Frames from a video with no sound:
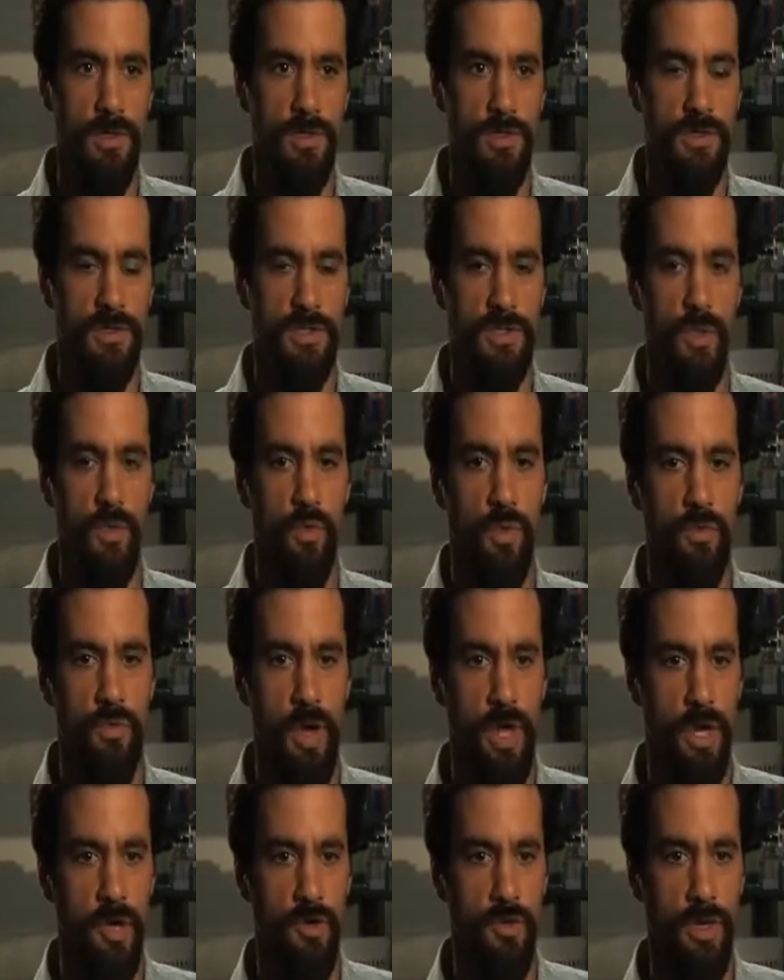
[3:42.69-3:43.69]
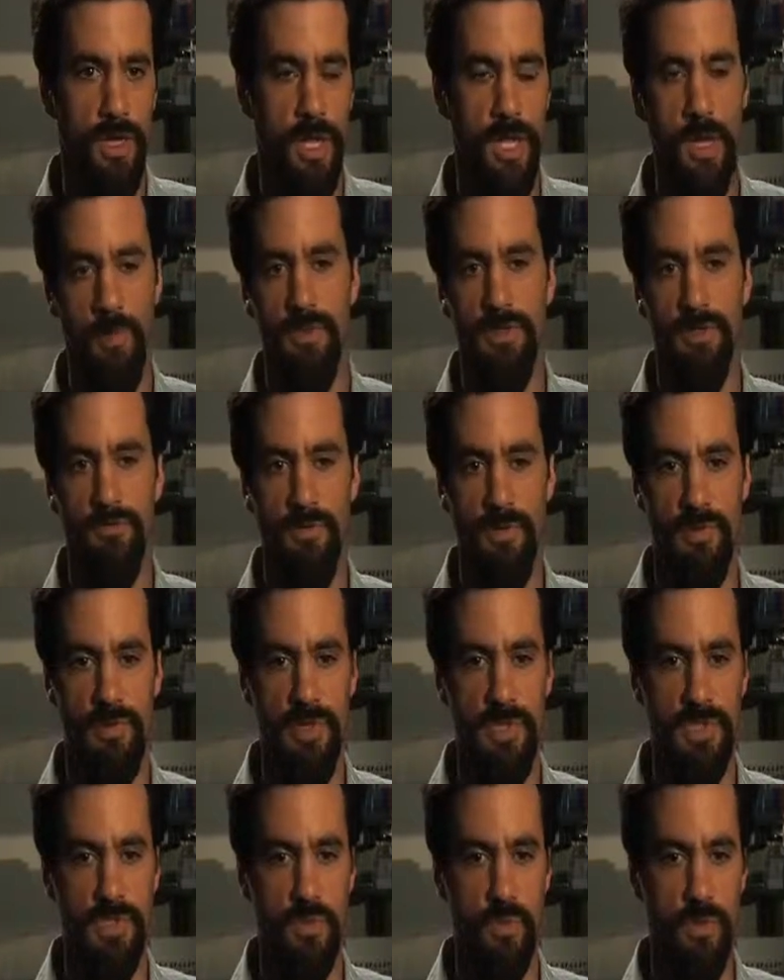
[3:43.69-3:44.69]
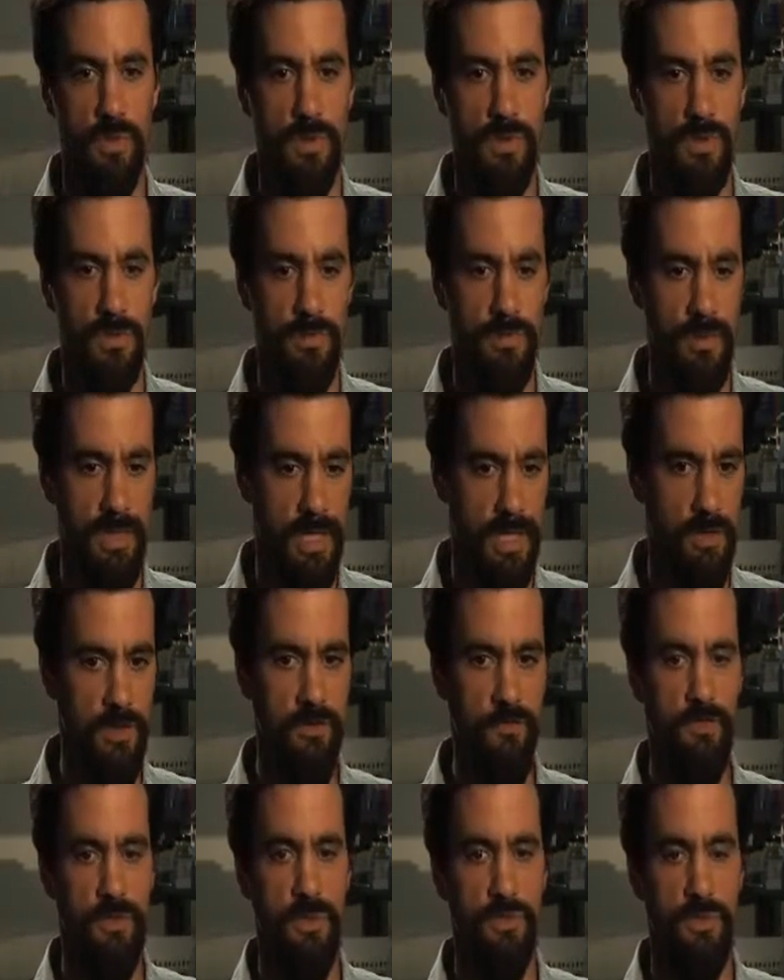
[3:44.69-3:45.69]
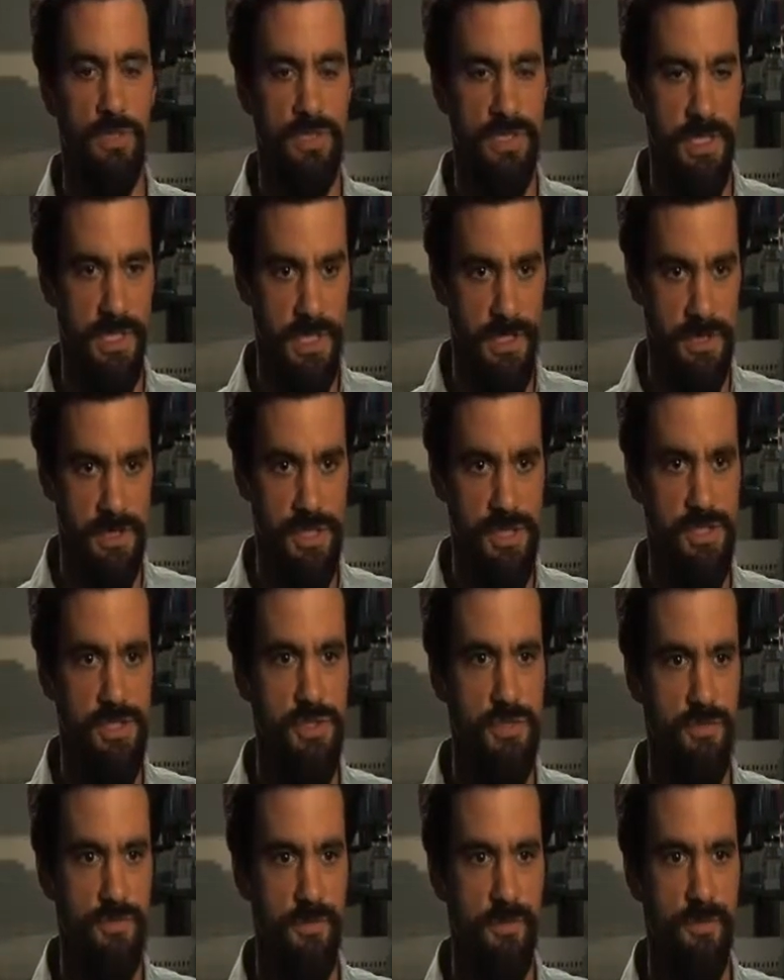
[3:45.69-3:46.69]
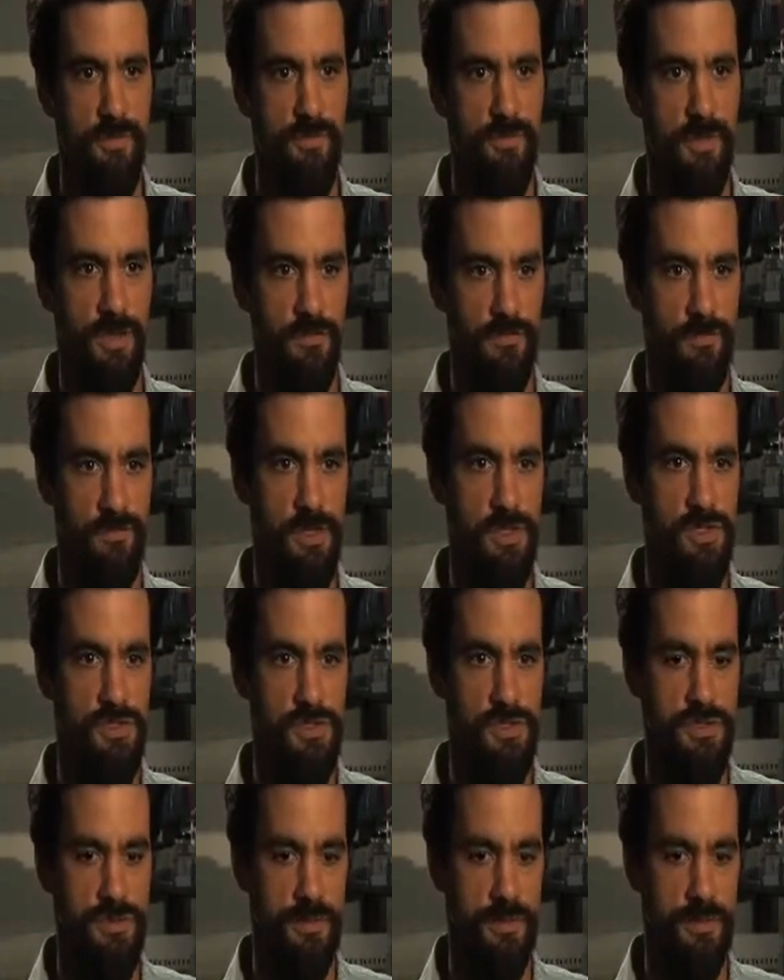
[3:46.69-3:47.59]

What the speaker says: So we're monitoring a couple different things. We're getting in the field, we're taking tissues from the fish